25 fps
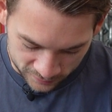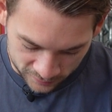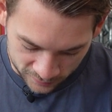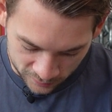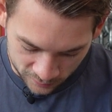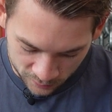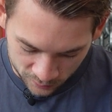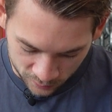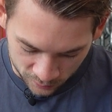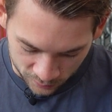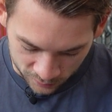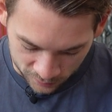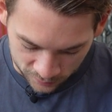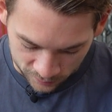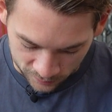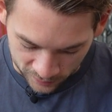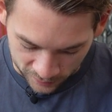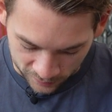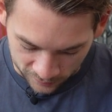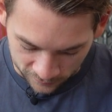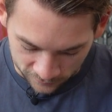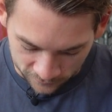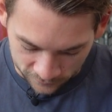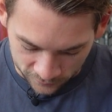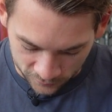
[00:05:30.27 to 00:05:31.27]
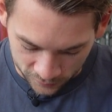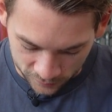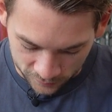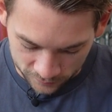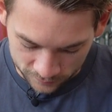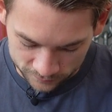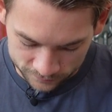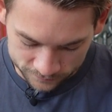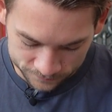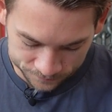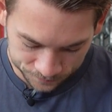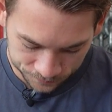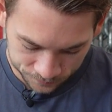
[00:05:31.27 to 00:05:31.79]
this was my foot,
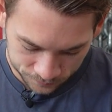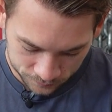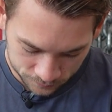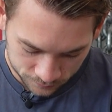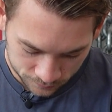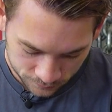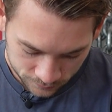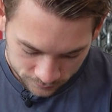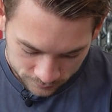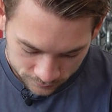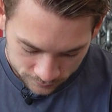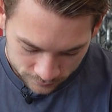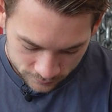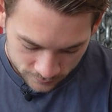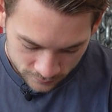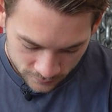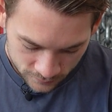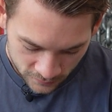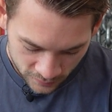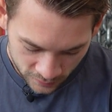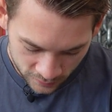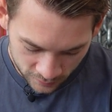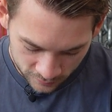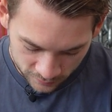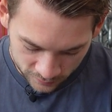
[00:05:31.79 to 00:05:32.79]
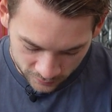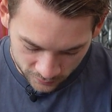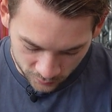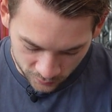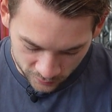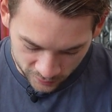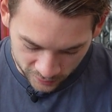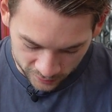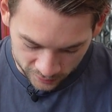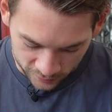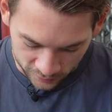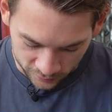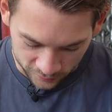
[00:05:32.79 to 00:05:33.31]
and then we'll
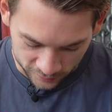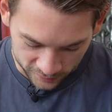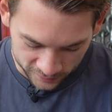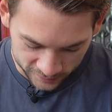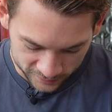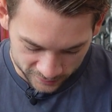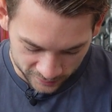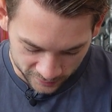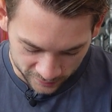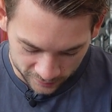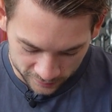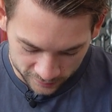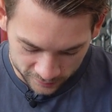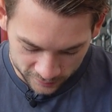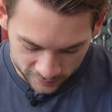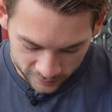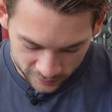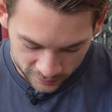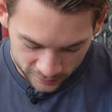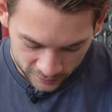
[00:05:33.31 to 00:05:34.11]
kind of go like that,